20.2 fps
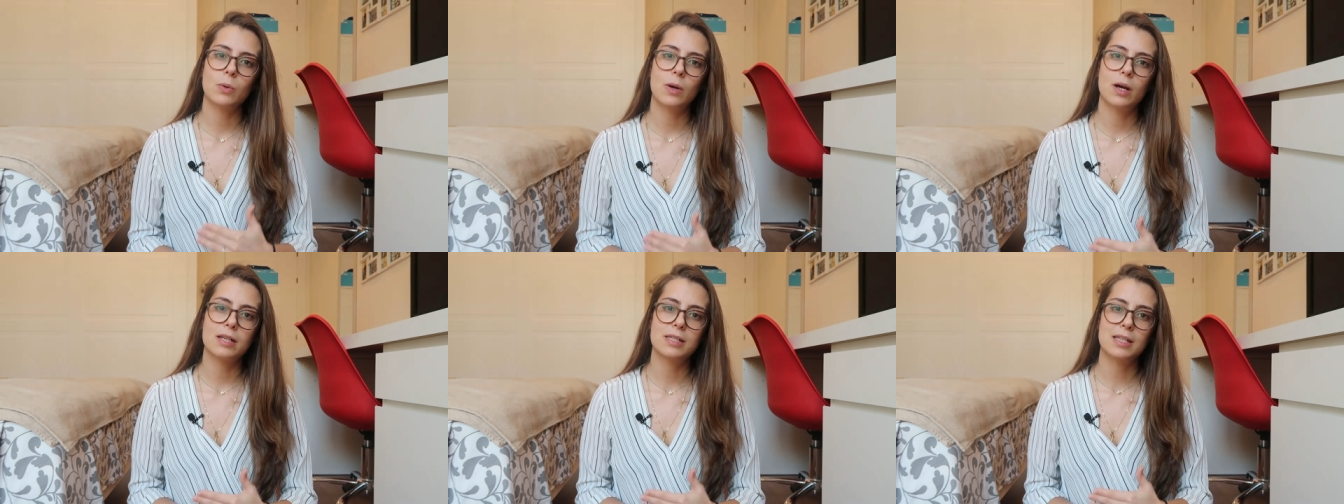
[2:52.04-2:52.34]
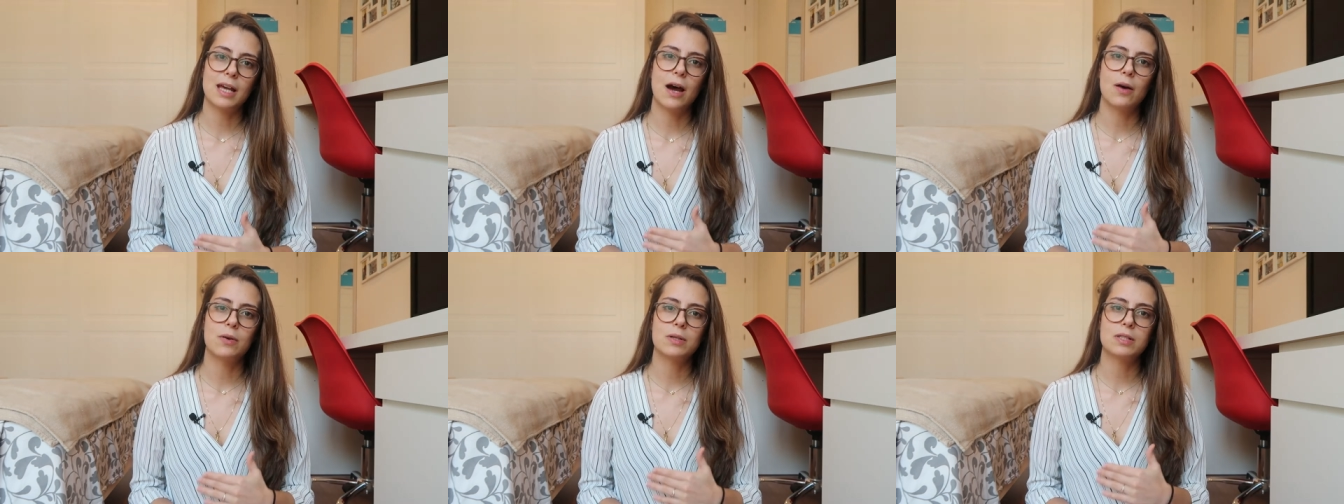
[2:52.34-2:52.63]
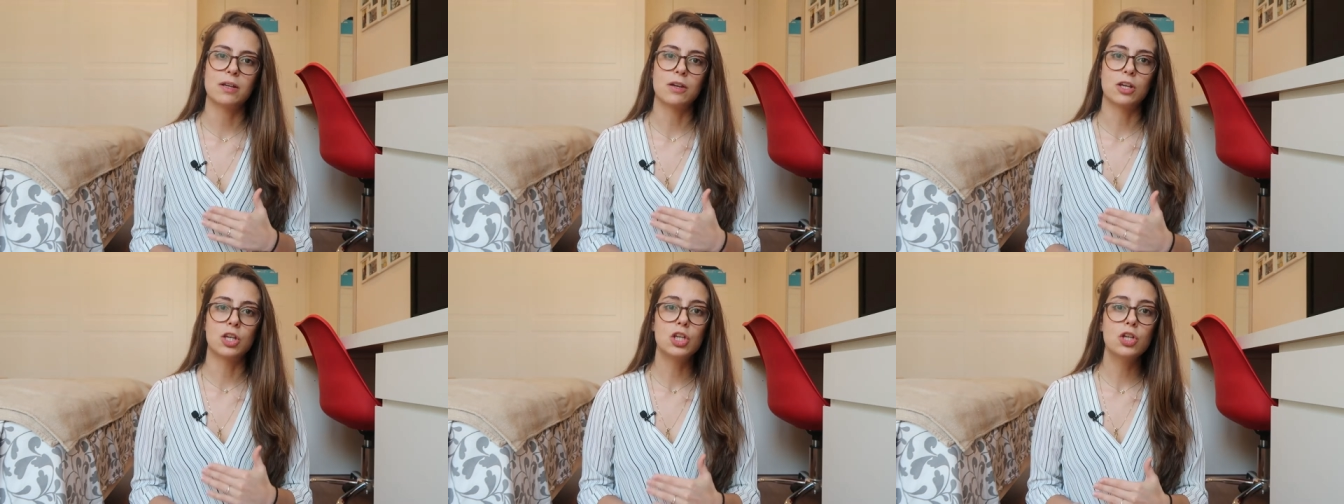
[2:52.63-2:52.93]
to us how
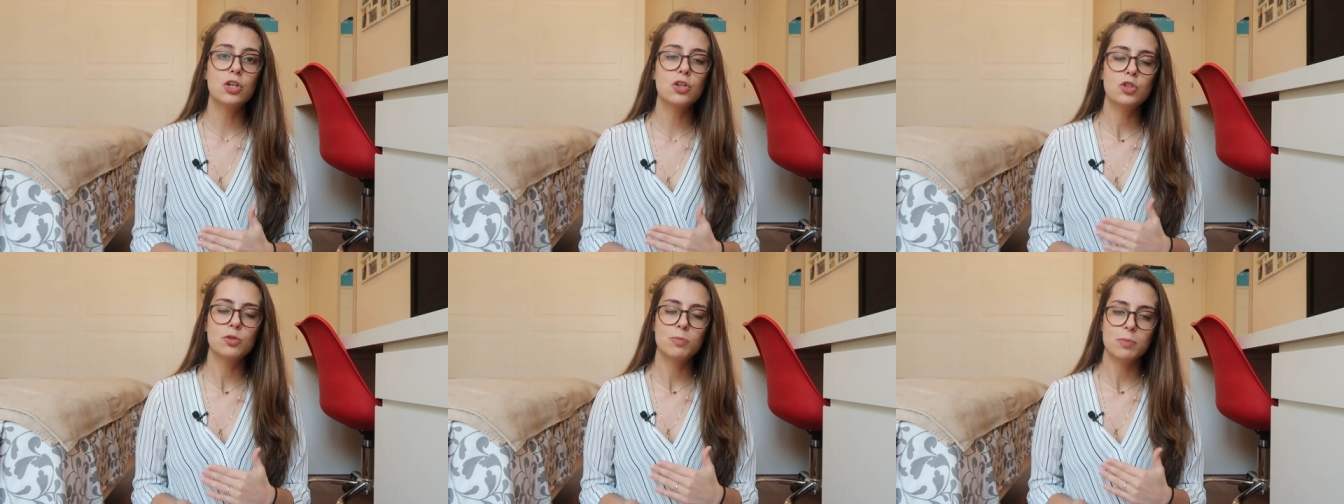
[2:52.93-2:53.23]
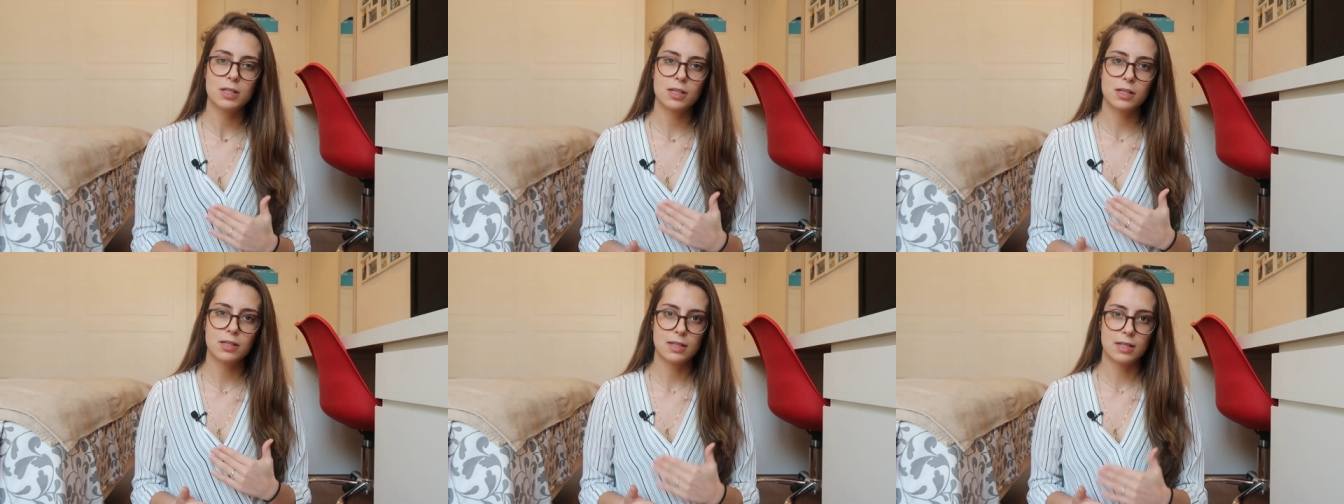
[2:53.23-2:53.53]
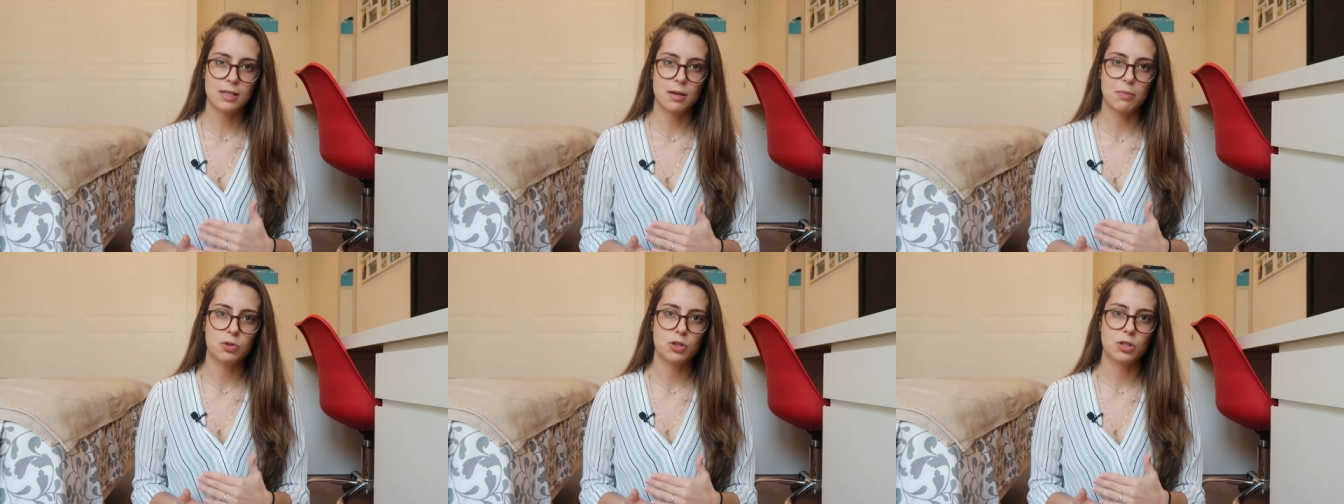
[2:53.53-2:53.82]
it's a huge
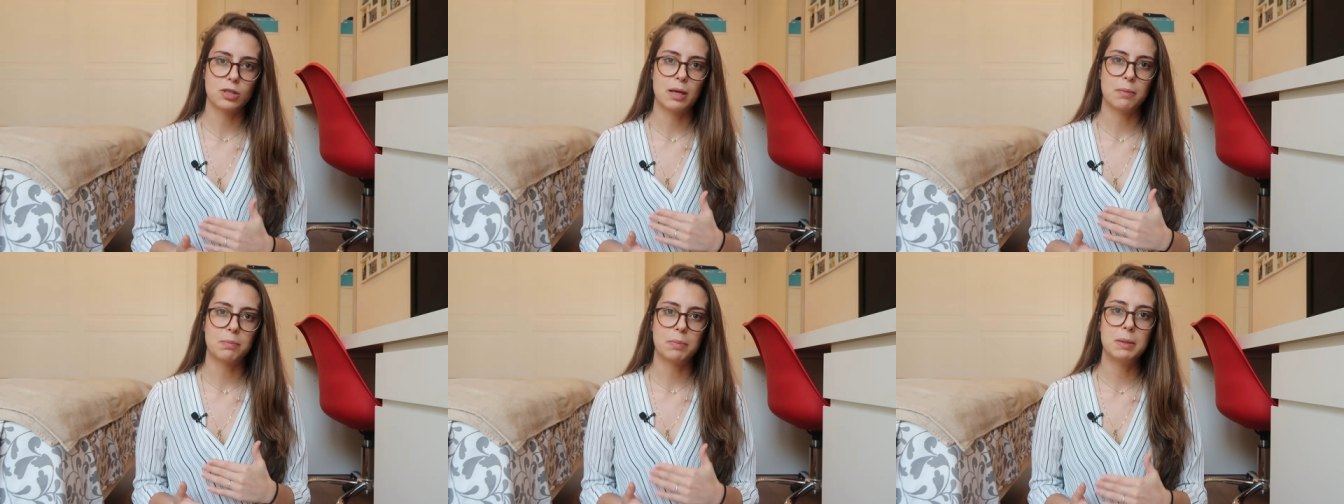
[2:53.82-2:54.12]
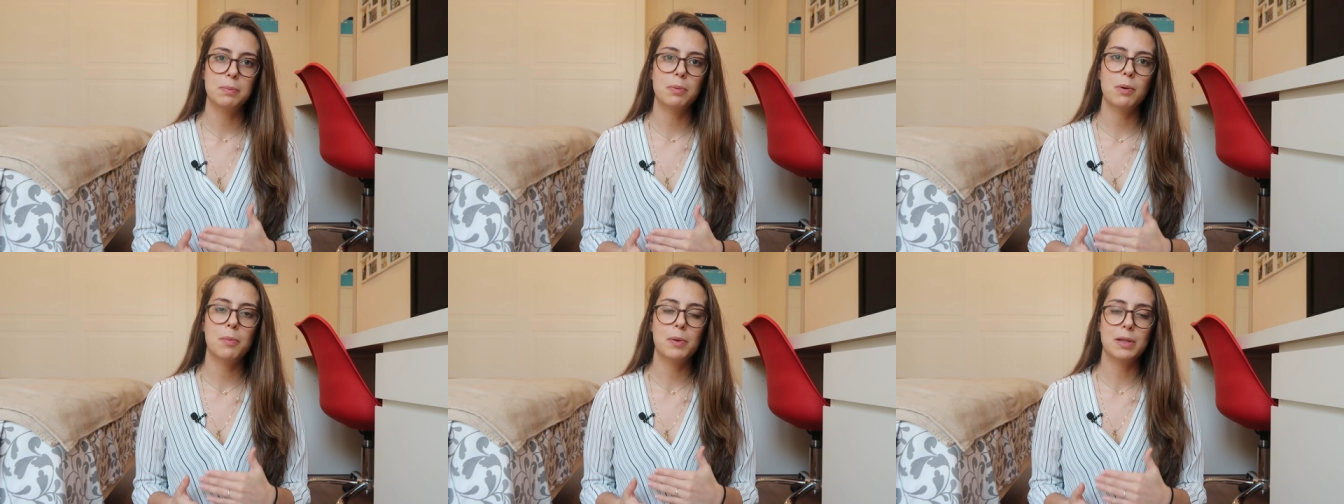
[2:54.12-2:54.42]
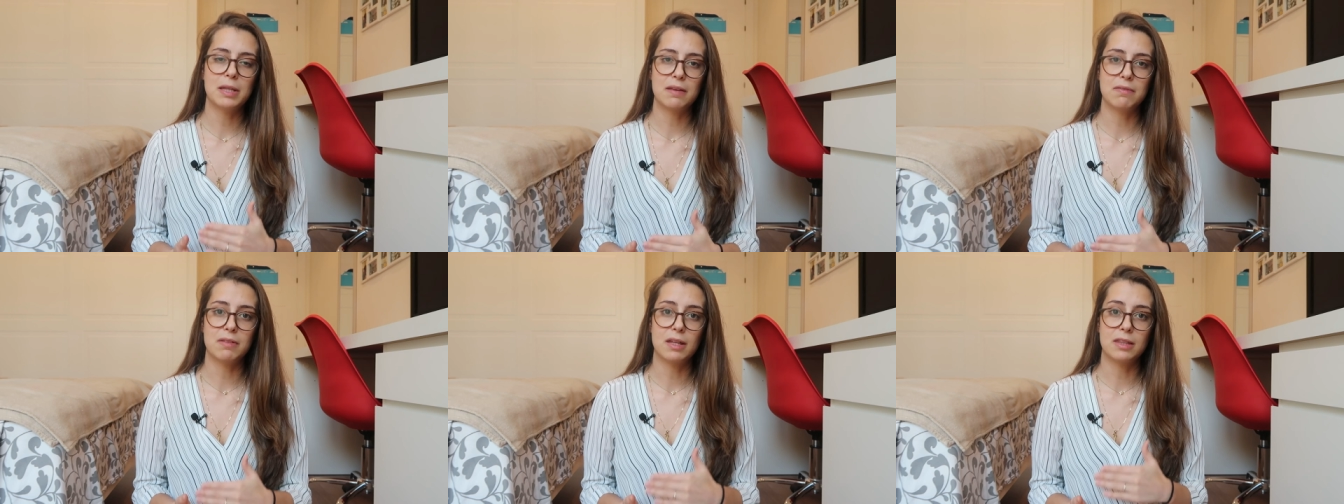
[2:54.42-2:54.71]
misconception that people
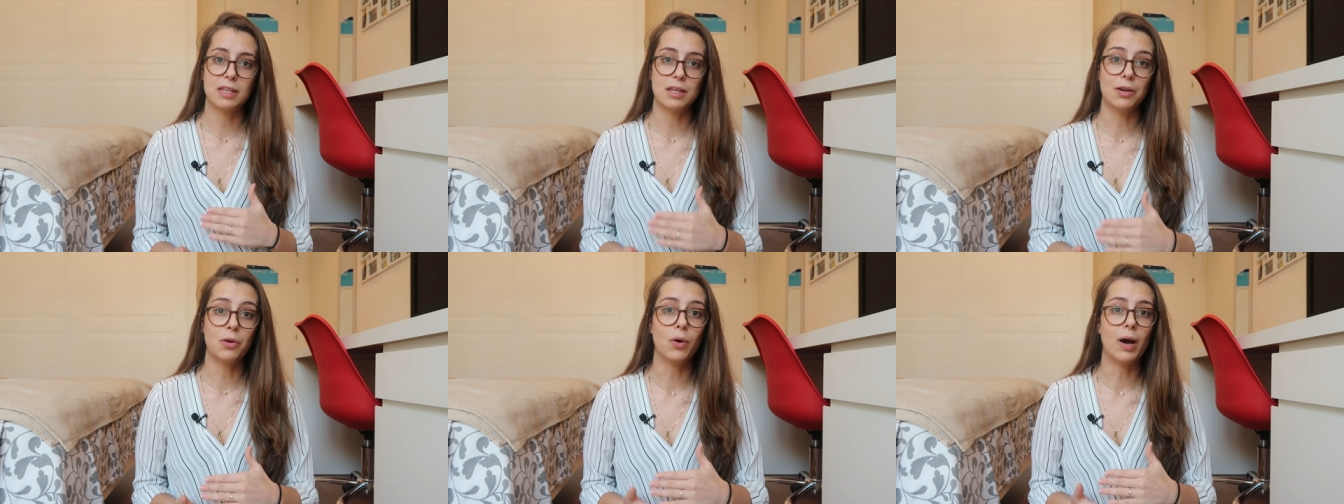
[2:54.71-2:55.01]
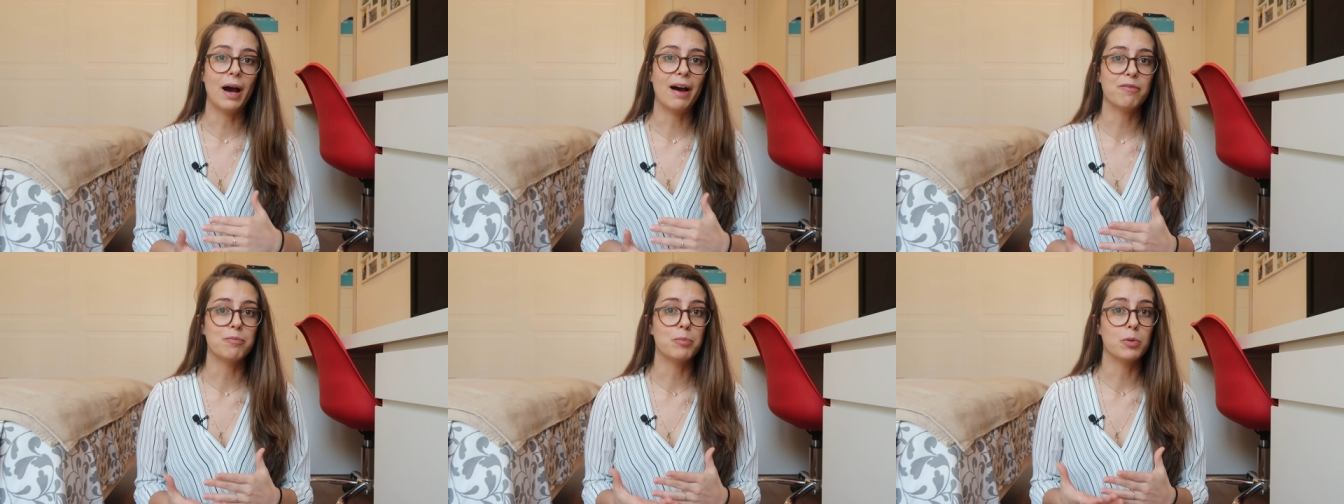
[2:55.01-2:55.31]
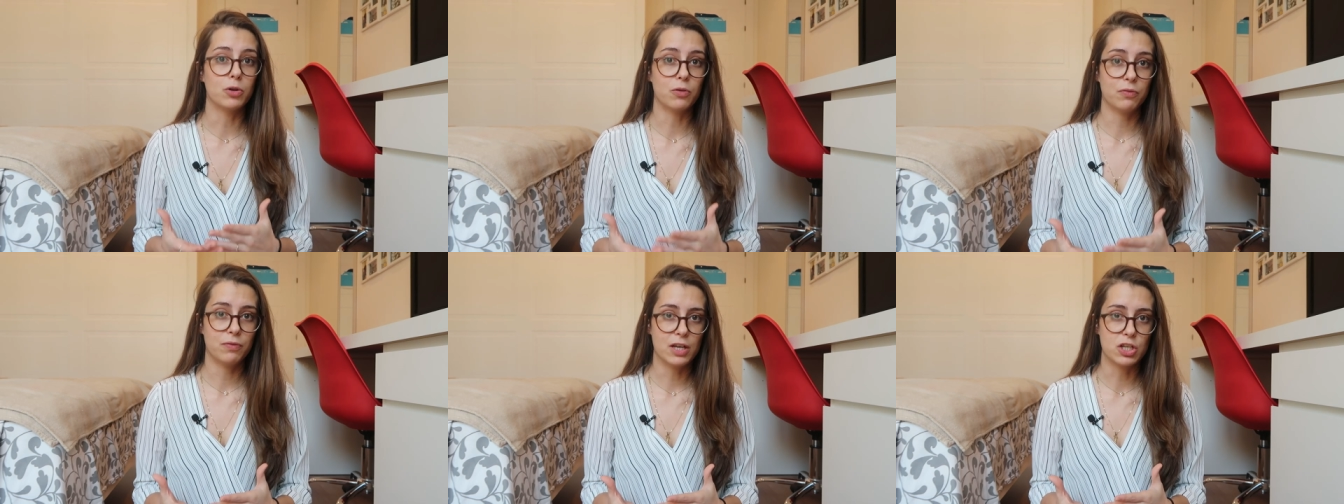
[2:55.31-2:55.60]
believe that they don't have
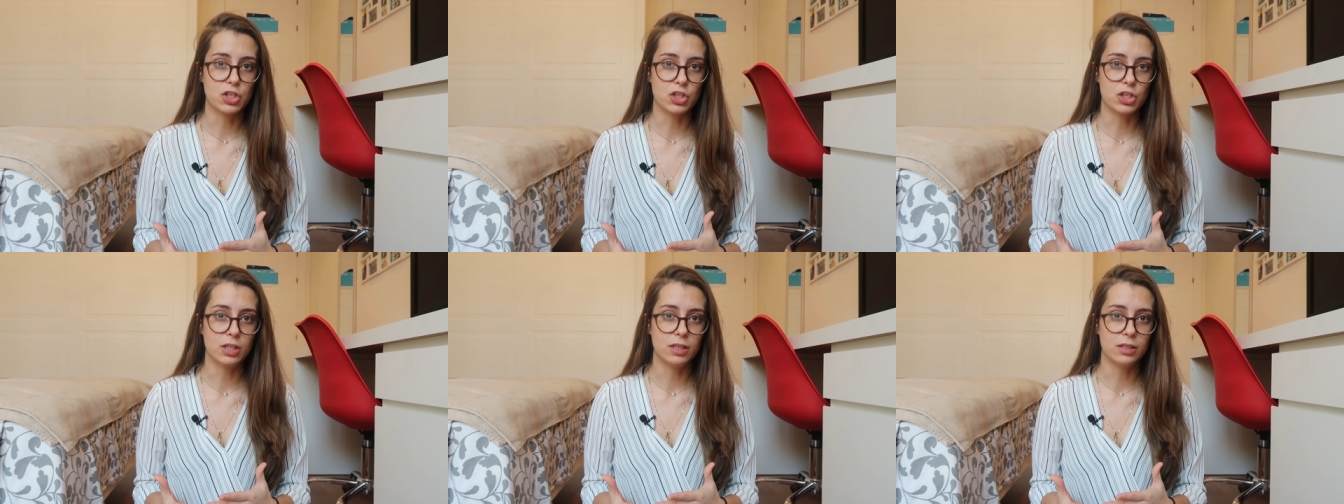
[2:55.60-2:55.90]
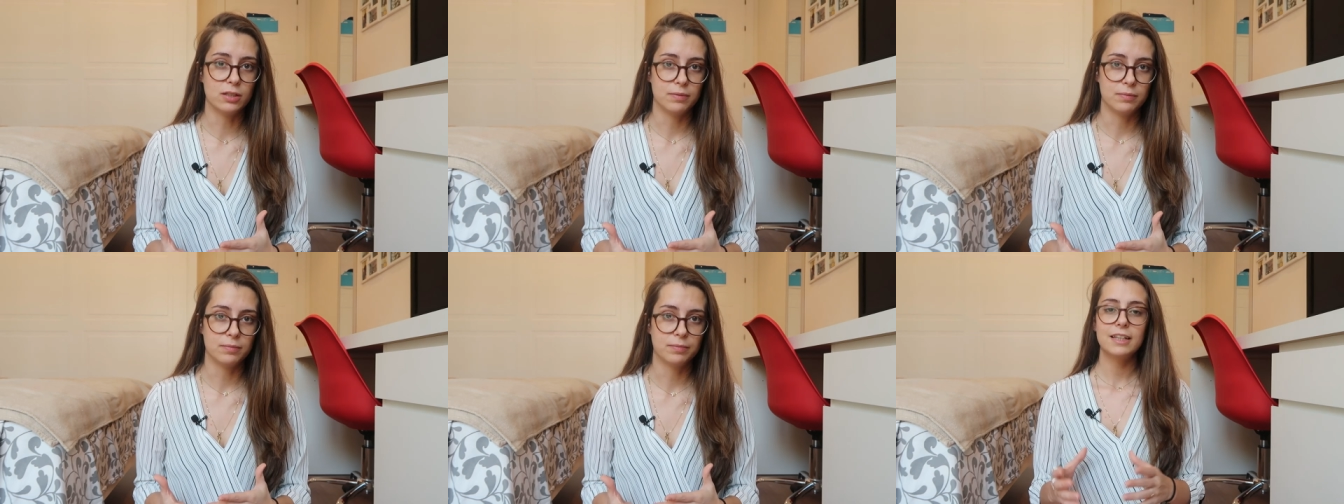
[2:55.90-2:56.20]
motivation.